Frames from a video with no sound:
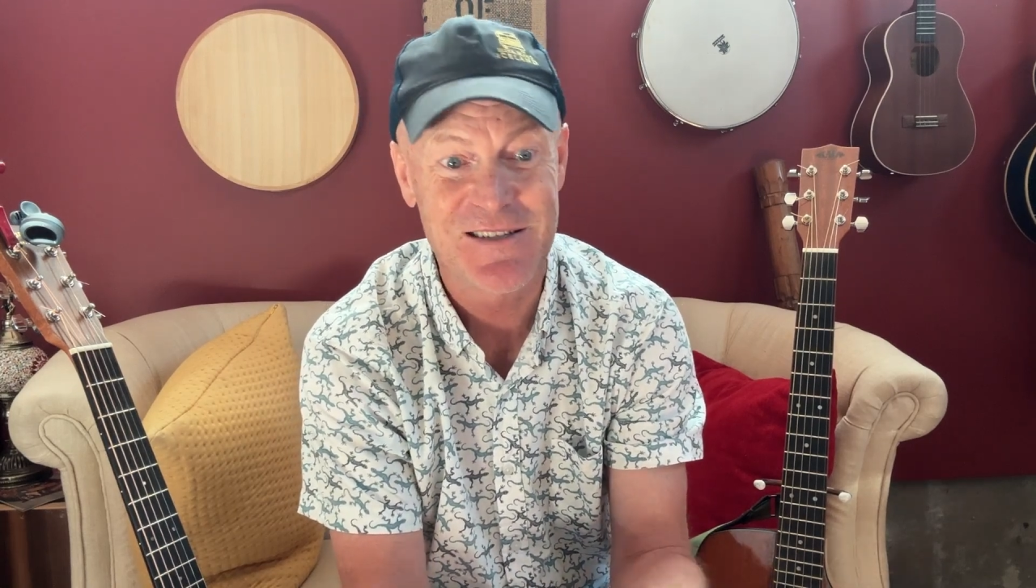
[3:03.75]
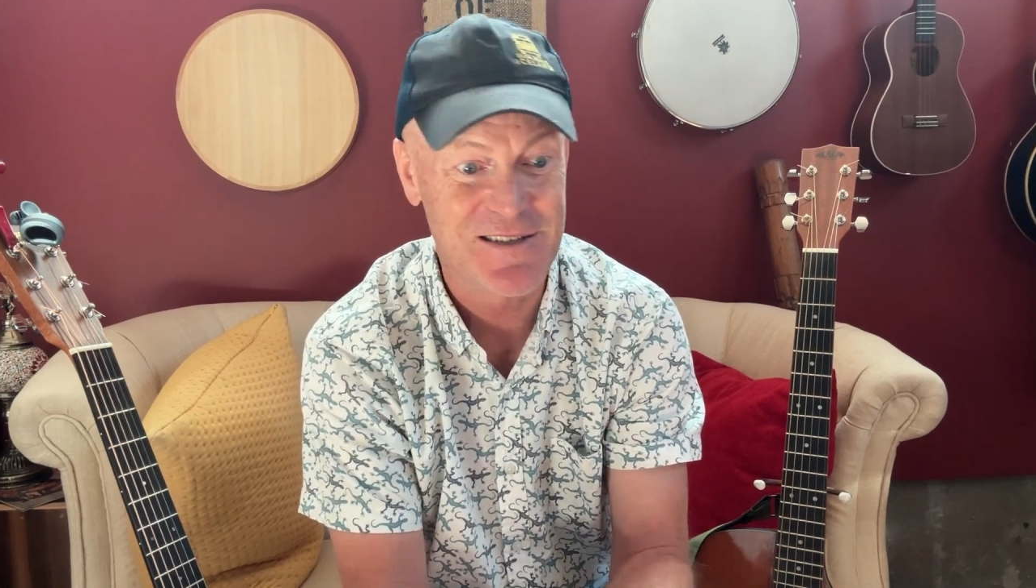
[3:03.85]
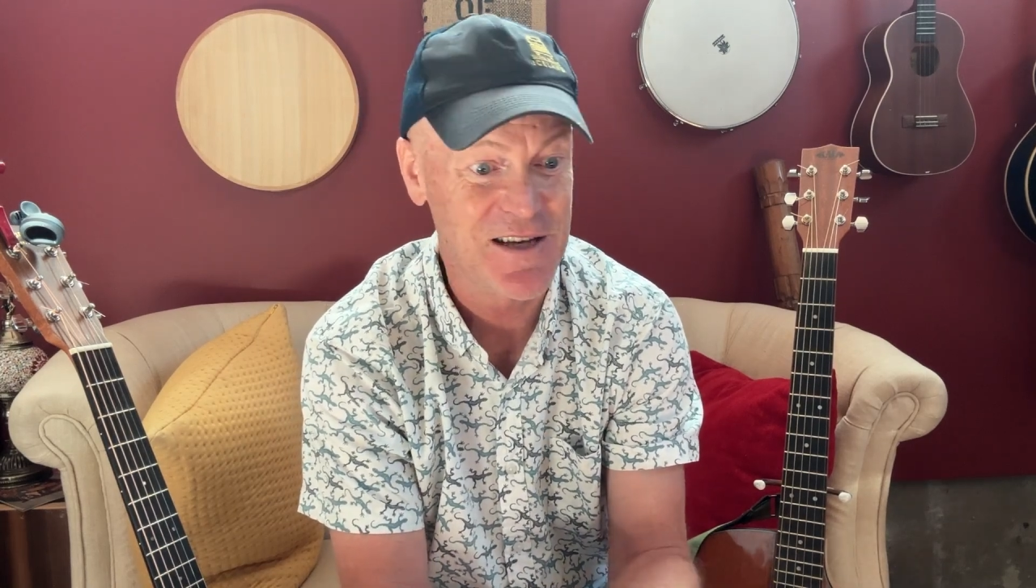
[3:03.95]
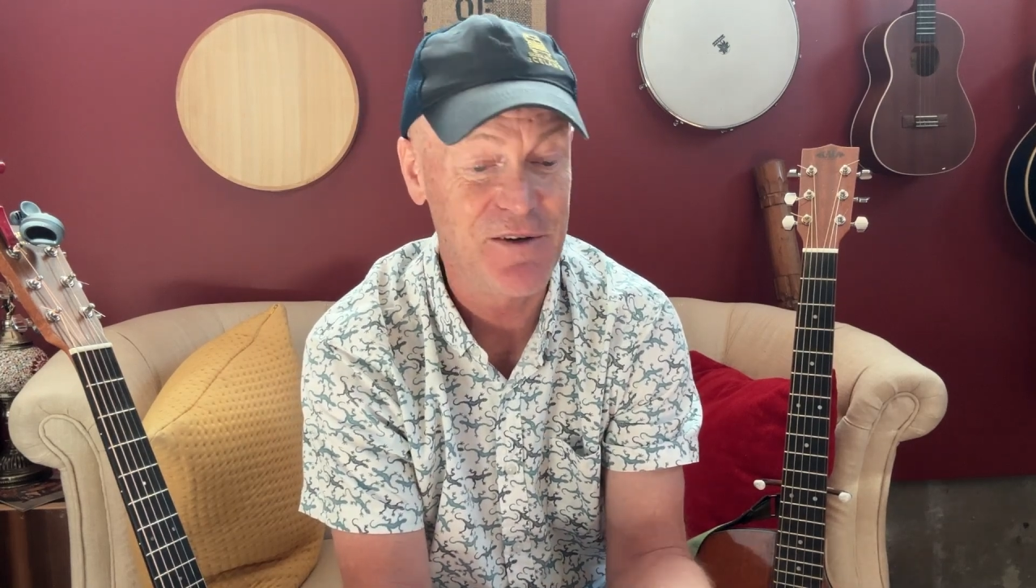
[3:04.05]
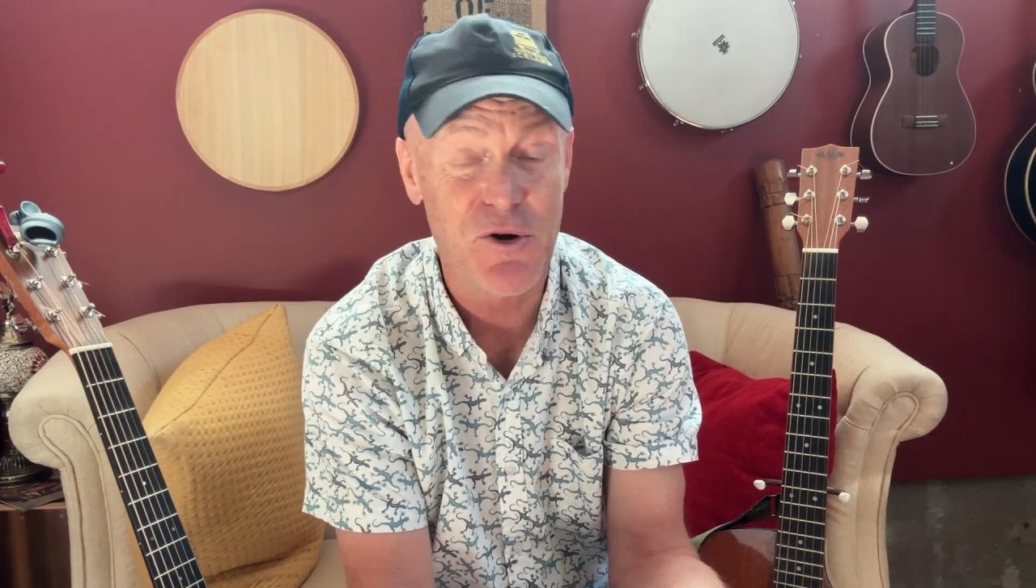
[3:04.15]

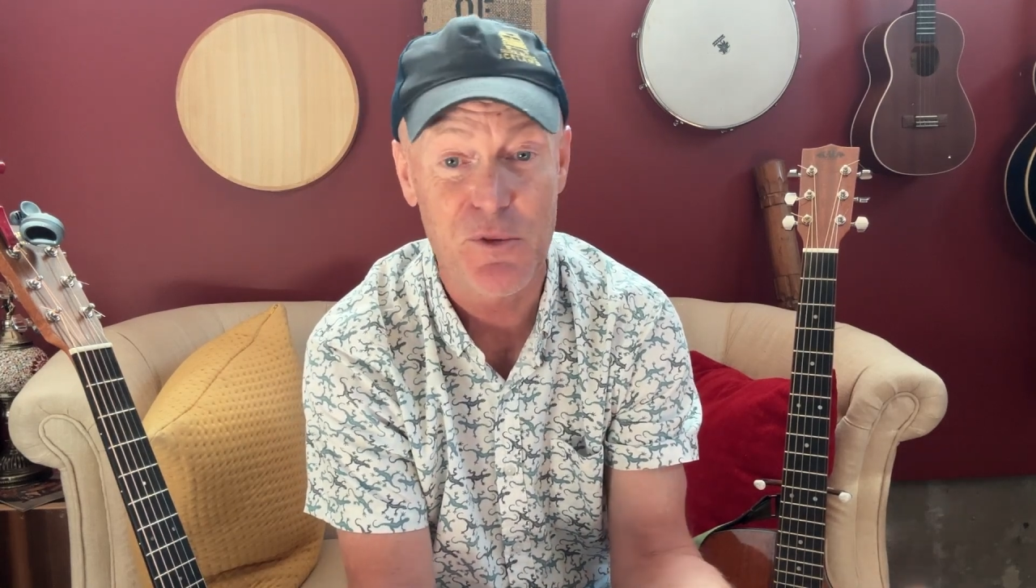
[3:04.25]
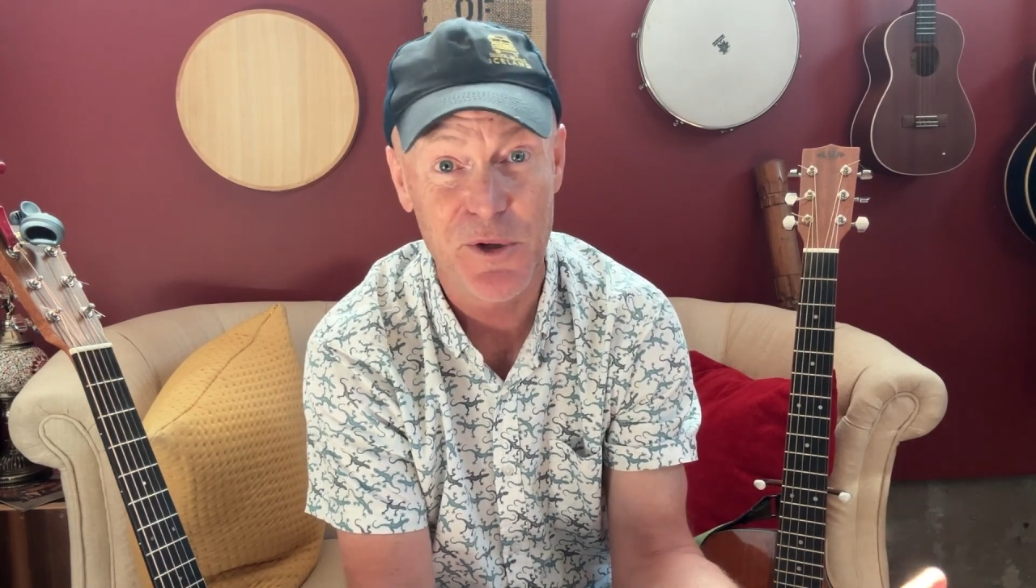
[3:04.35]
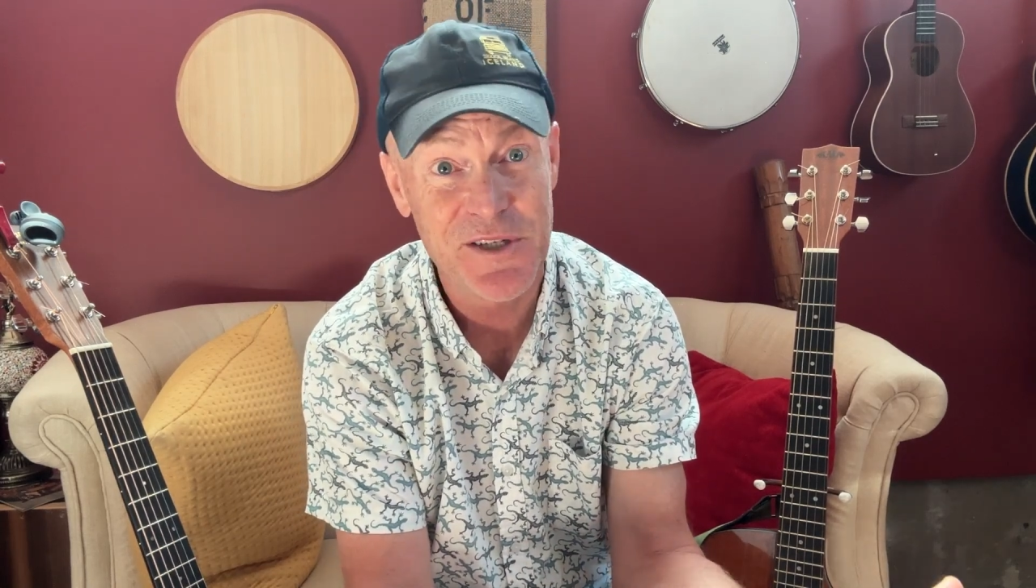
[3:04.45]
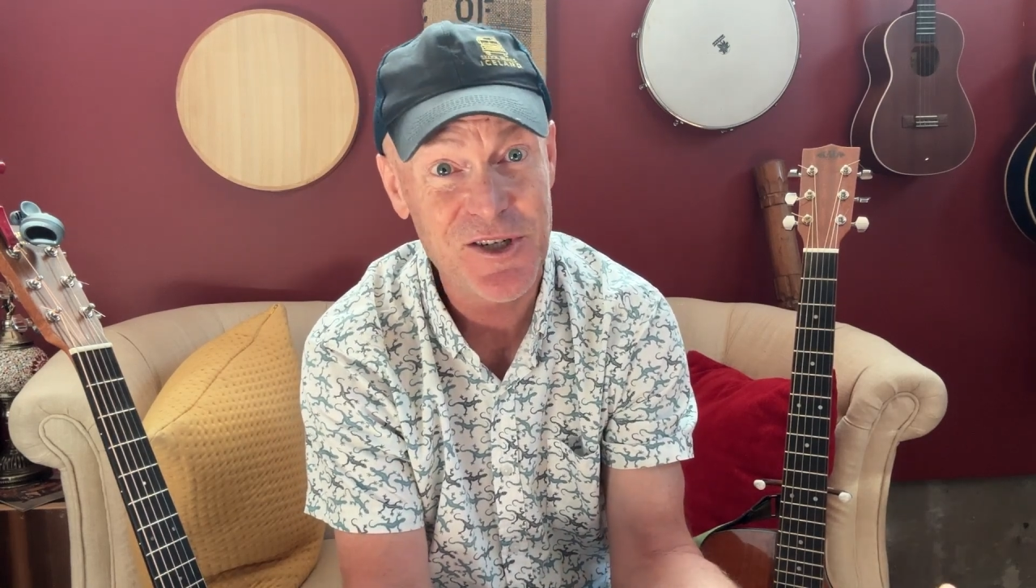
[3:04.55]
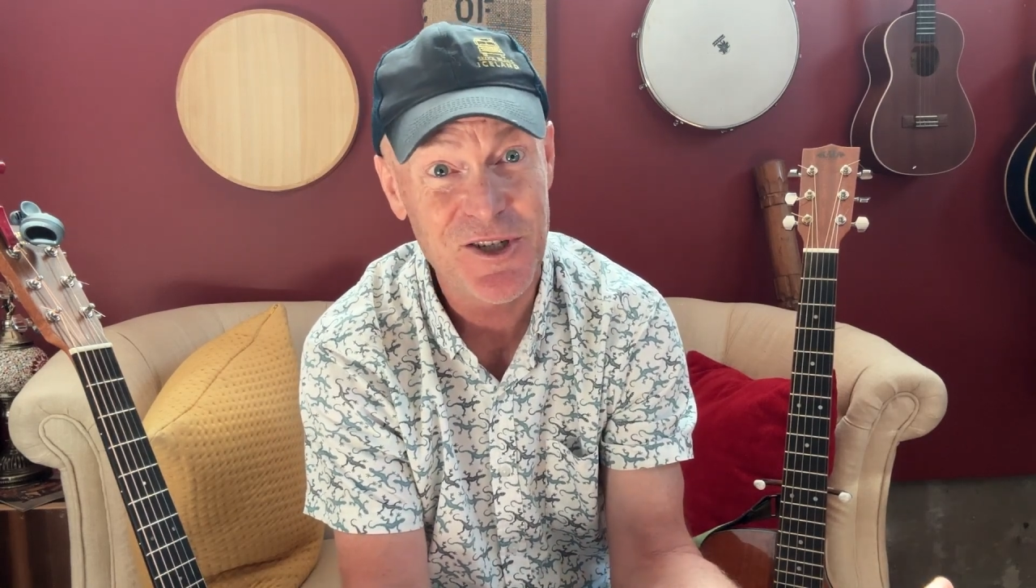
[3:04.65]
Steve, you're a
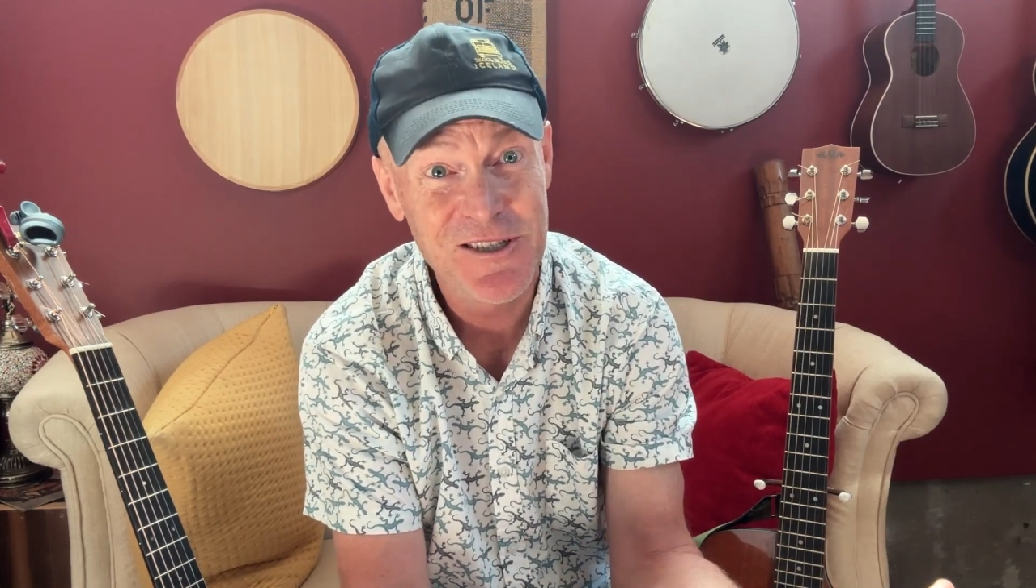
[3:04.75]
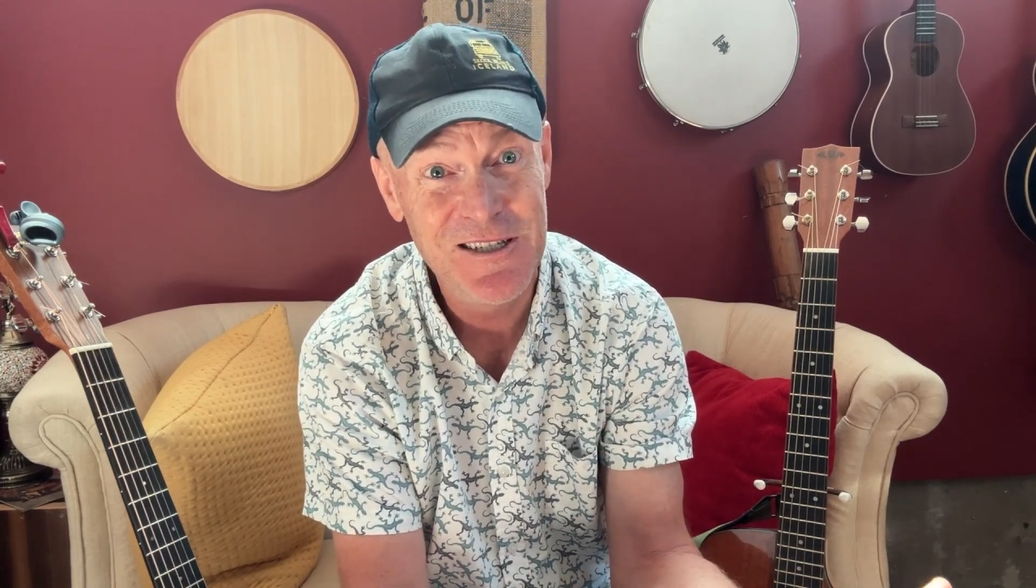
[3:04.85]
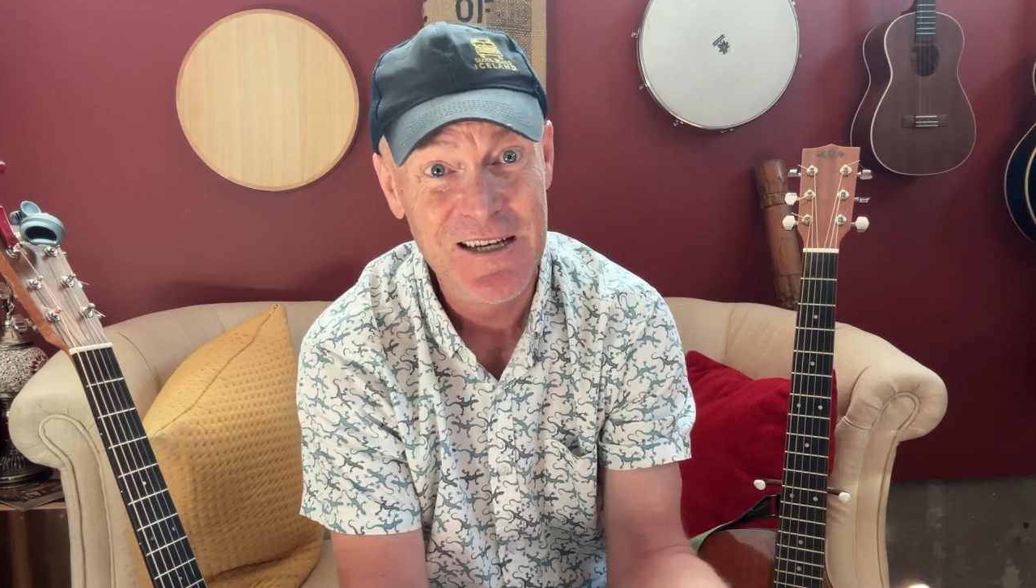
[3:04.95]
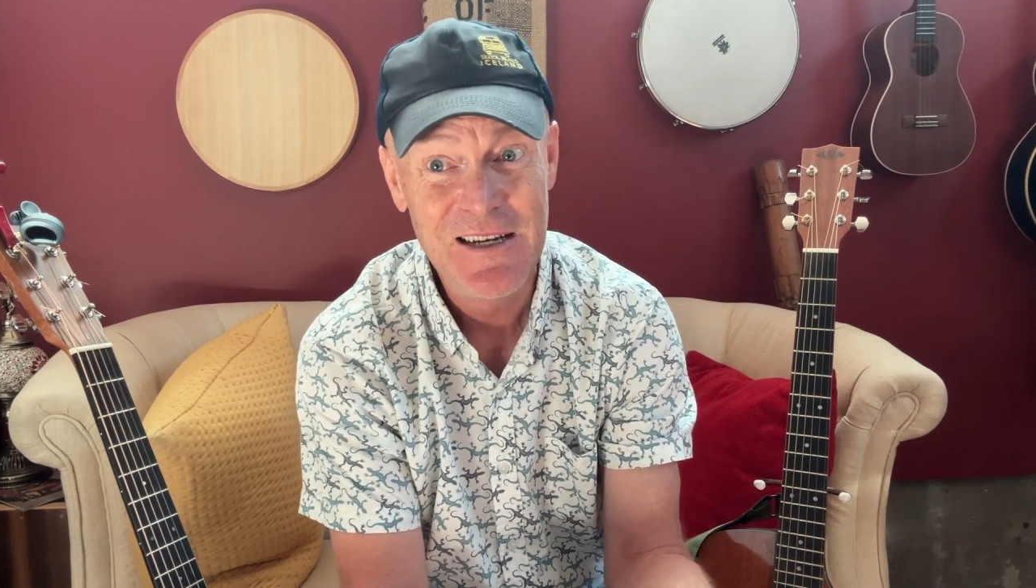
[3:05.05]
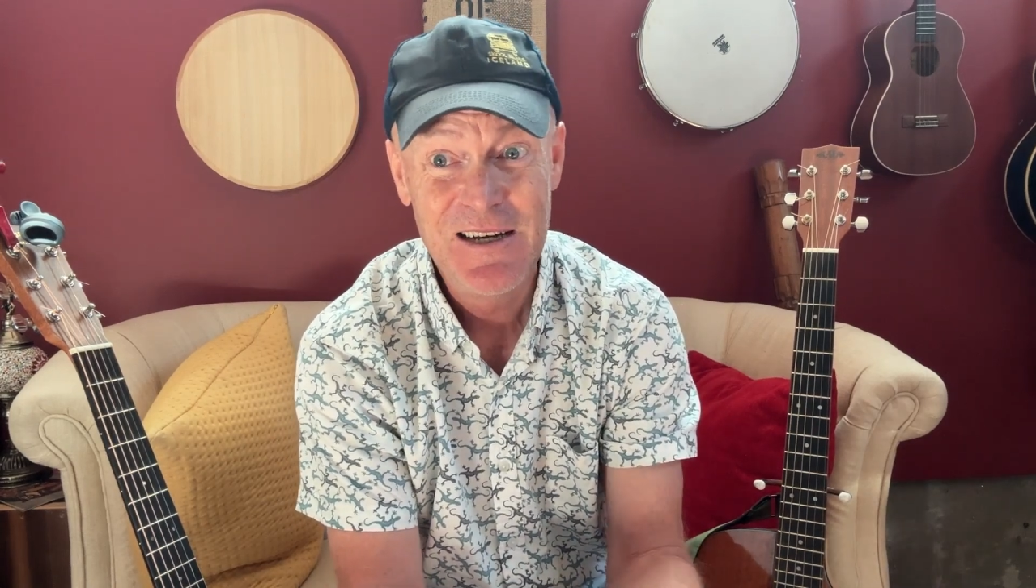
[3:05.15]
musician,